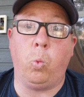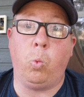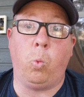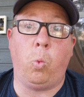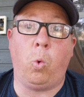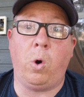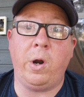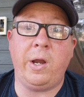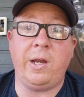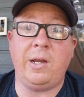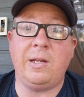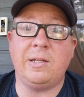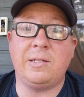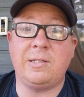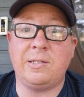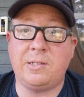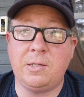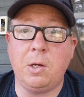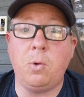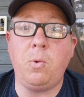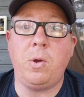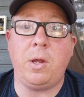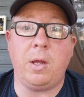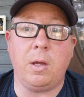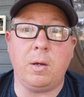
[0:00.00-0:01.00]
wanted to
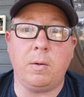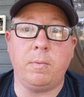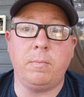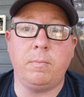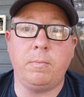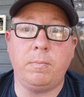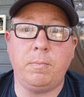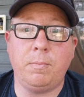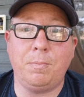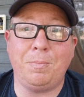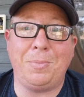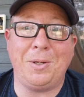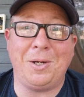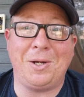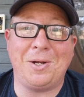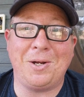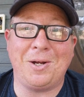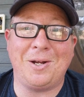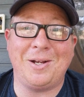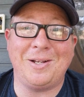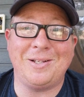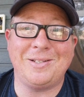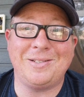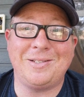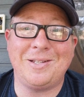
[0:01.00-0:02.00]
sue him
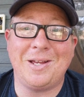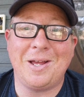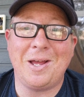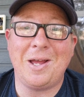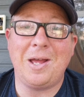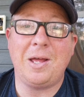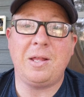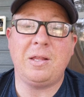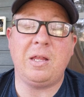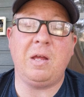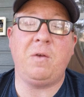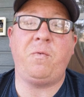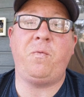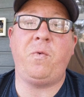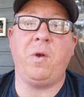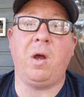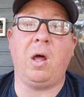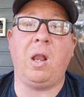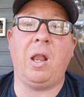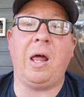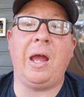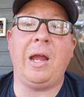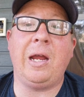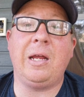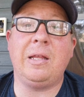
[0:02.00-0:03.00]
because they
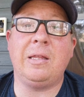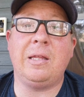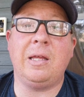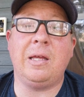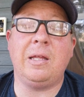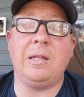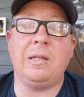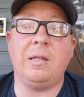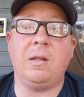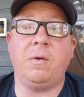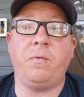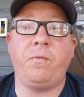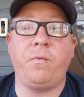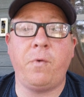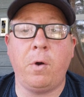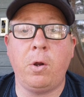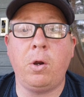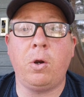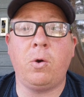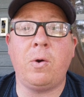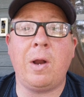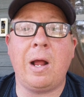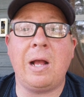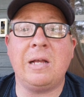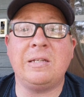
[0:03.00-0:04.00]
felt like the
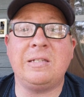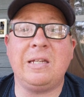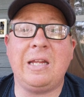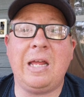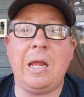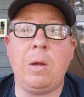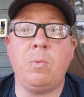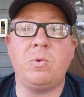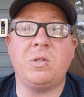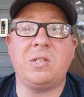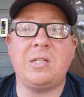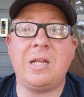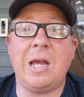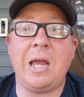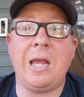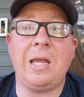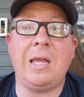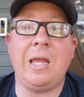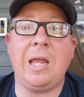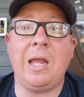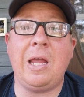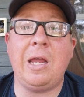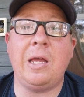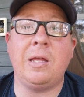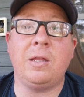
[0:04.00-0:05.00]
photographs that he was
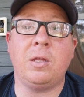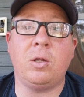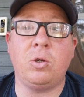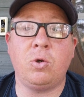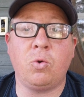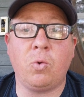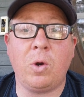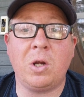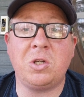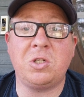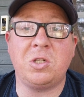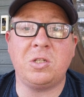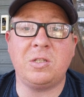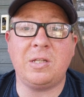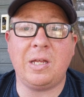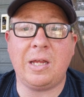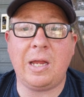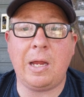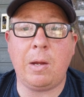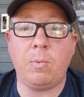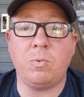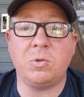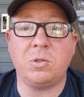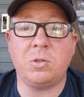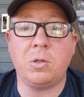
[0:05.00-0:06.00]
taking and the directions that
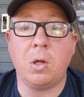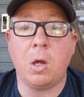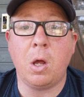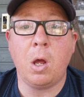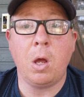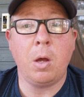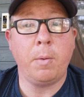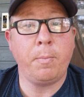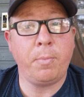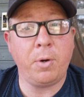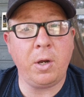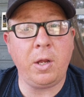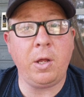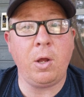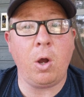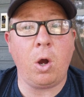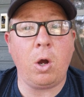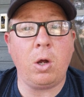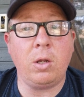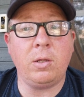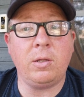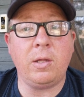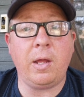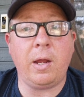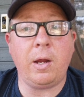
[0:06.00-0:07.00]
he was putting
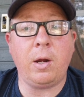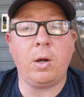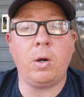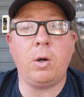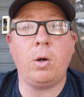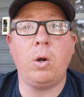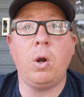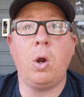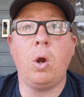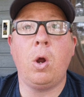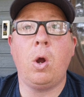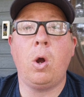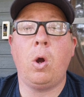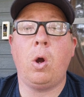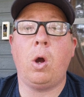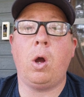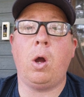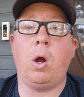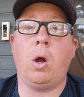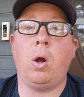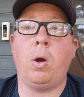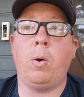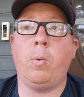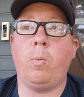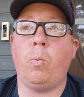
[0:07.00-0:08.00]
on there
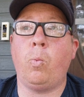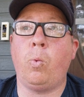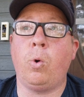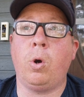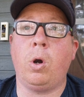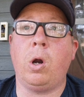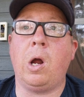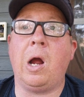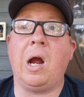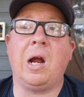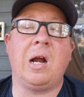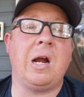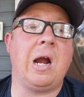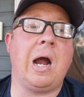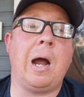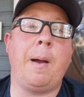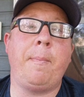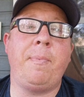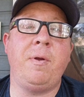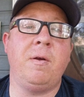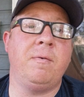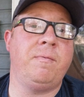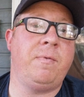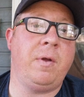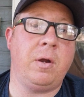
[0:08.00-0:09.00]
were a
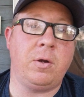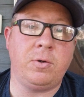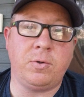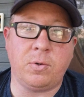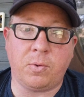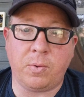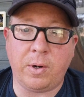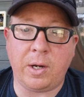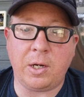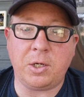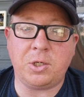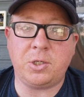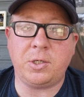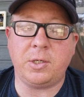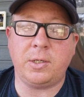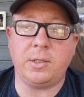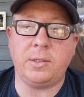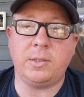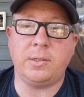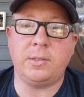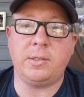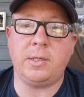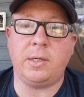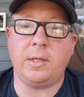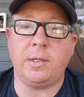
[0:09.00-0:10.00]
copy of their
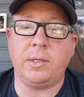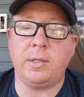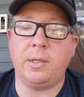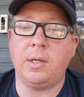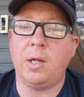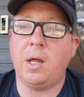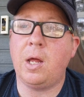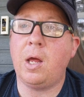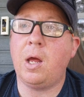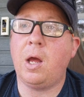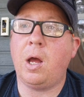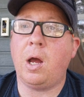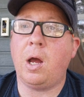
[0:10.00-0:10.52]
directions, and